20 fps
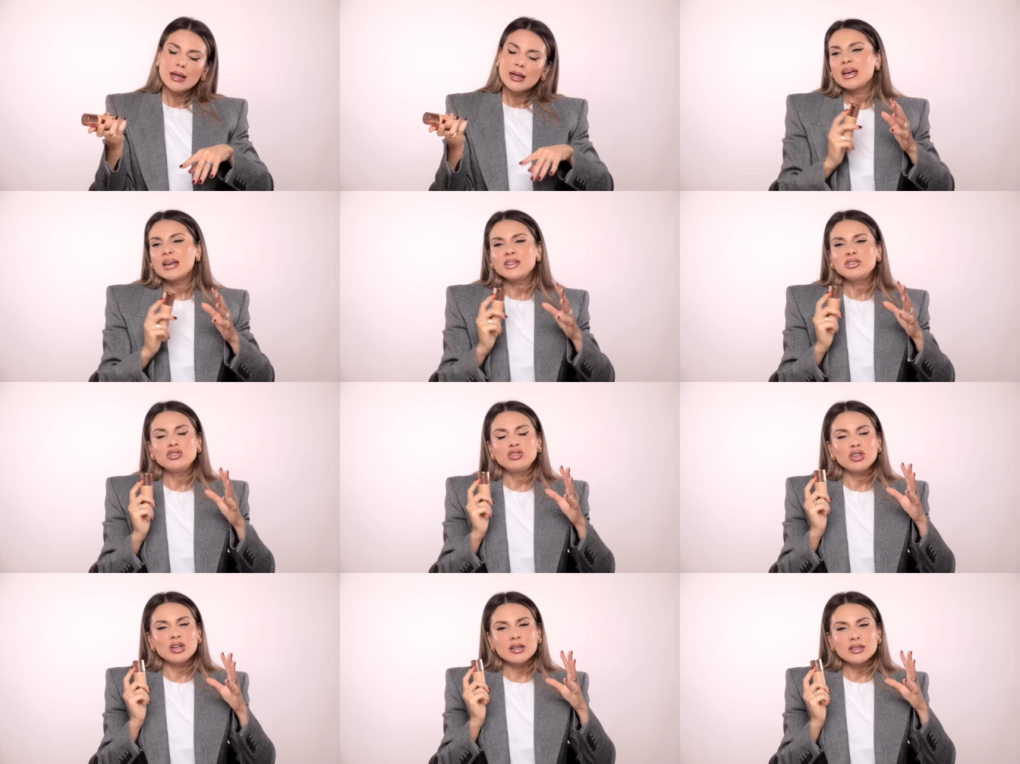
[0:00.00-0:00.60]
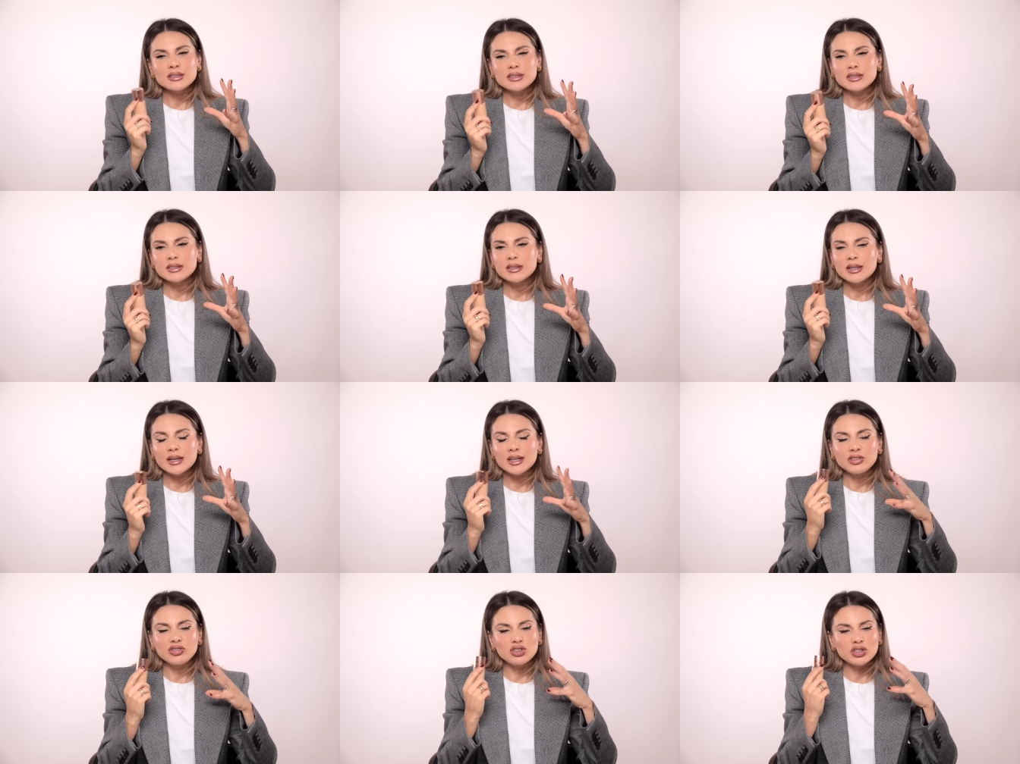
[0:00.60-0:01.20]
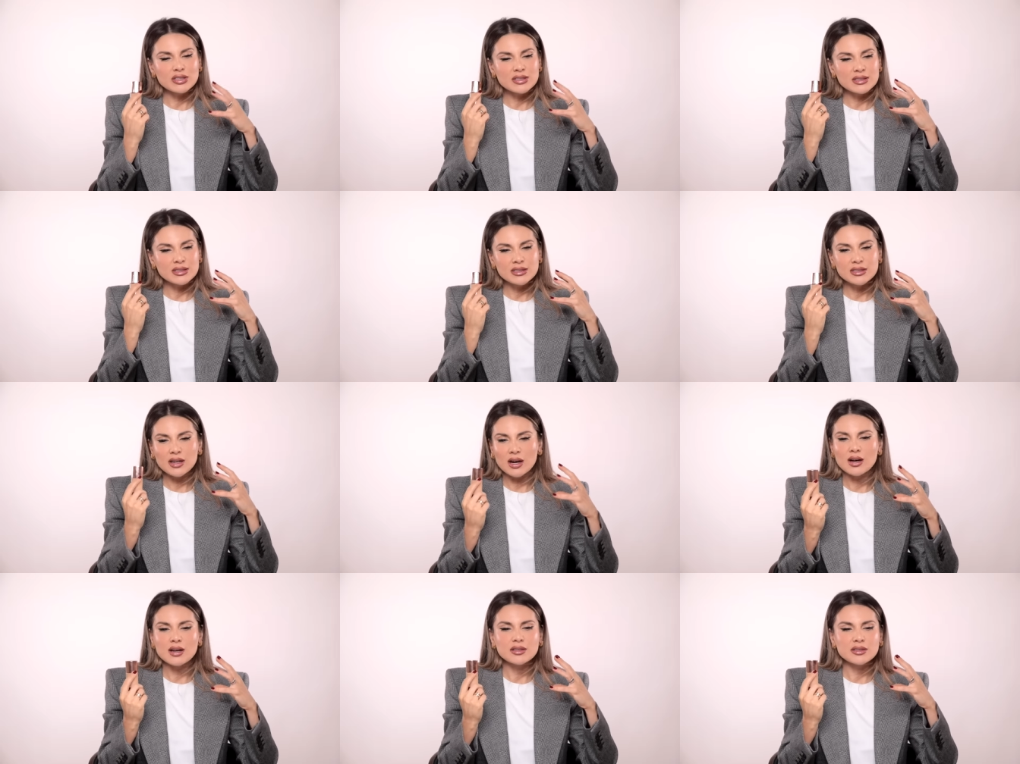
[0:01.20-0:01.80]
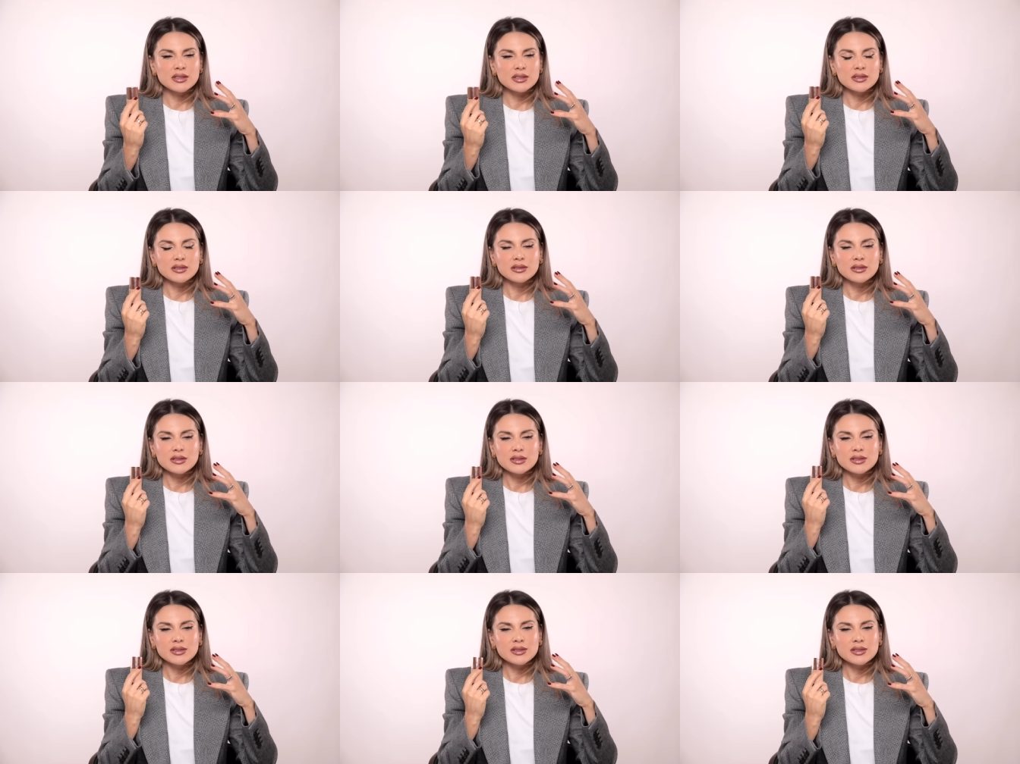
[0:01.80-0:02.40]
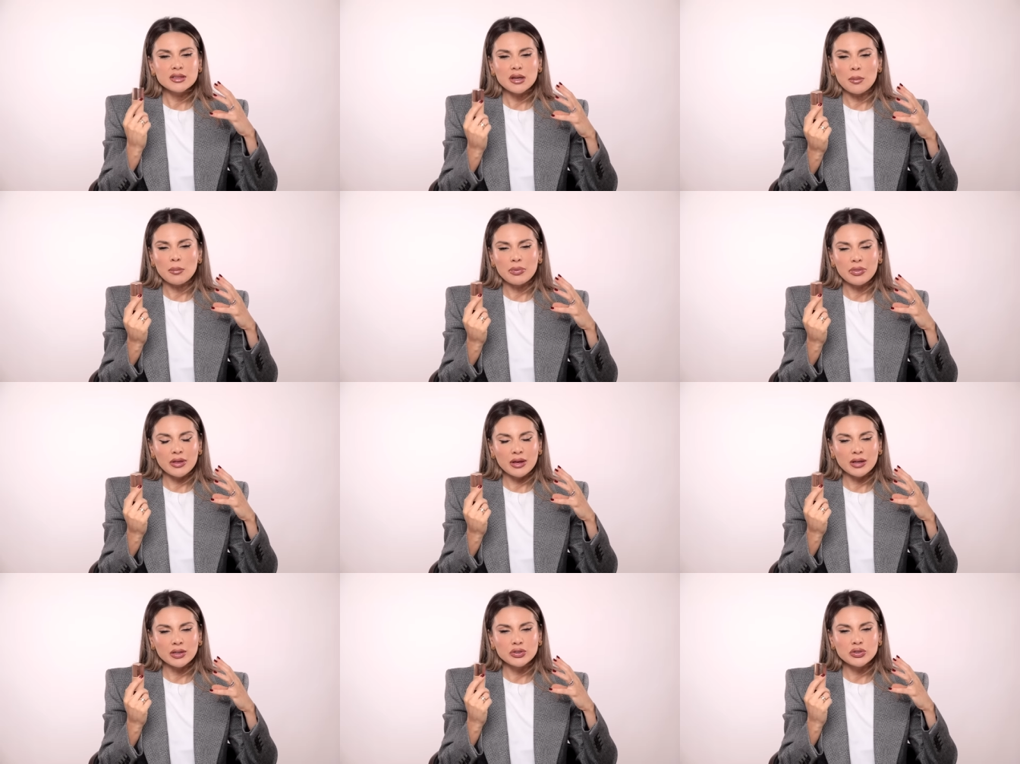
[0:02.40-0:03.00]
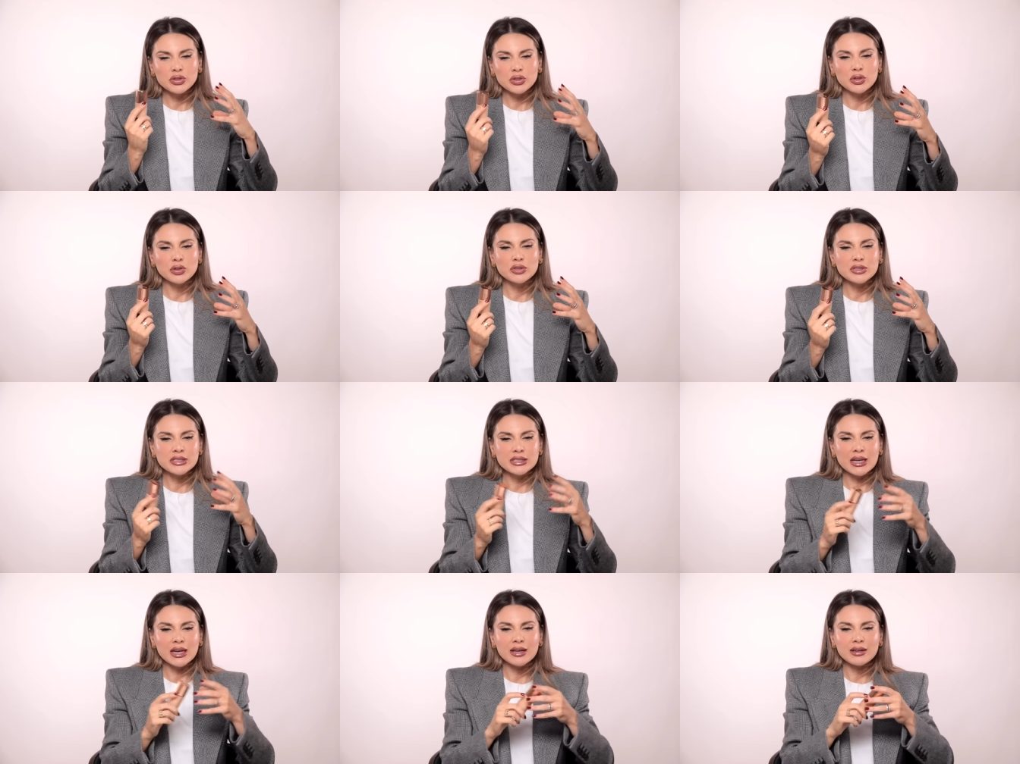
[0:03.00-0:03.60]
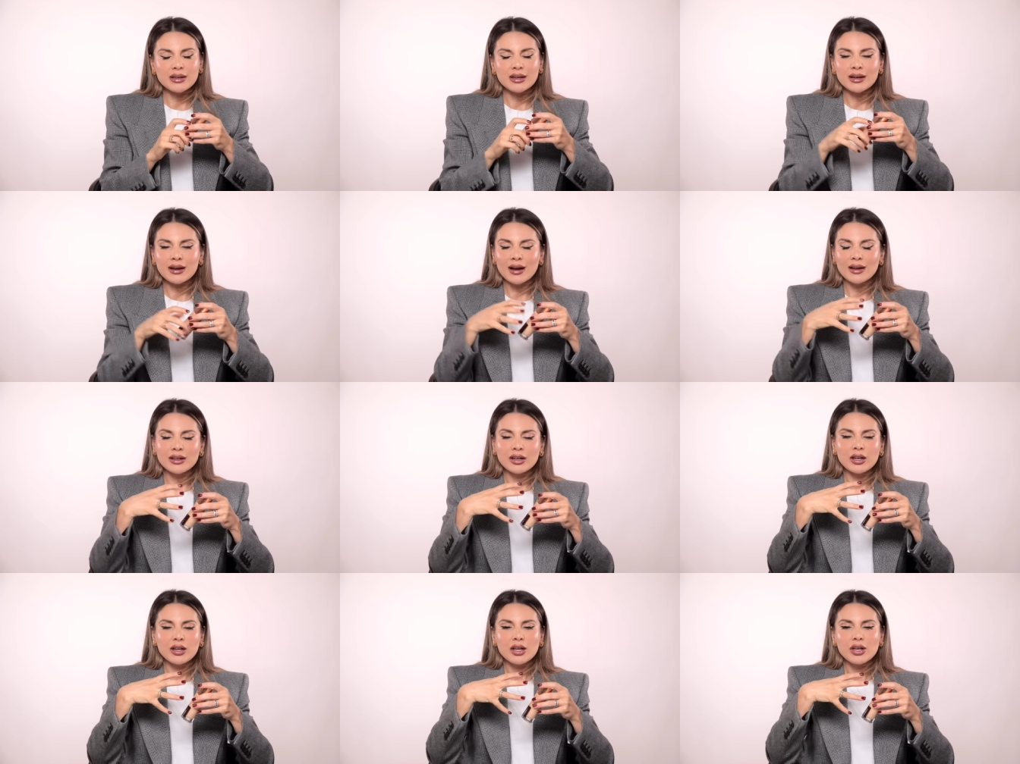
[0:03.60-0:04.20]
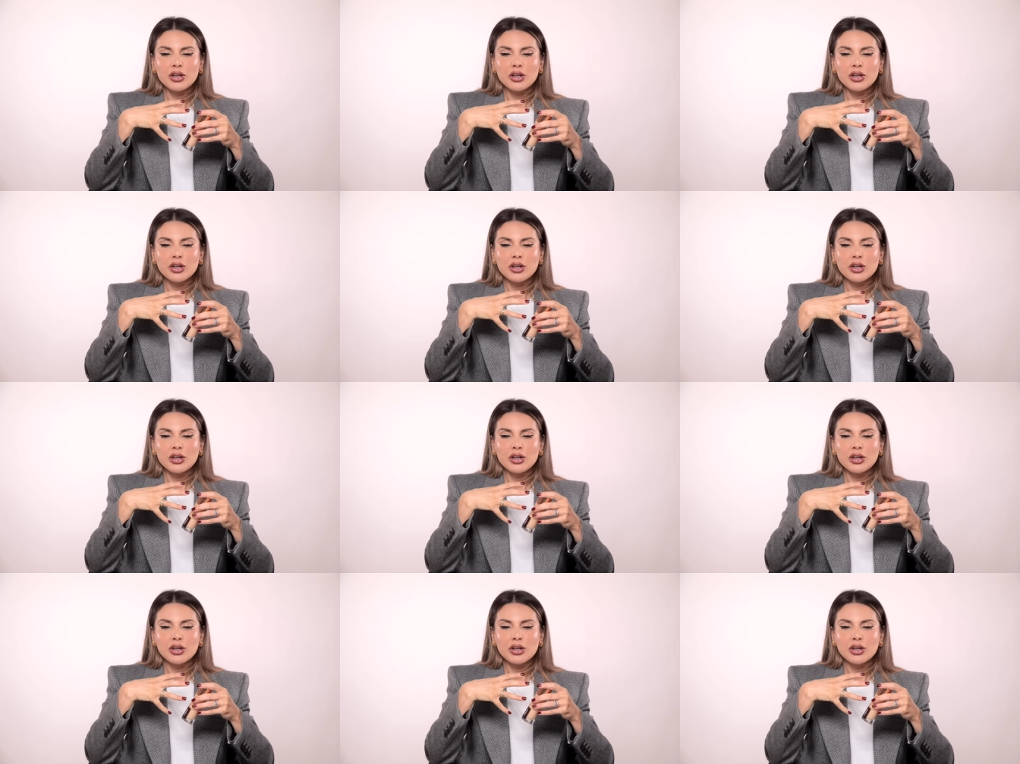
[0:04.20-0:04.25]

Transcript: it just, it just does something to your skin. It kind of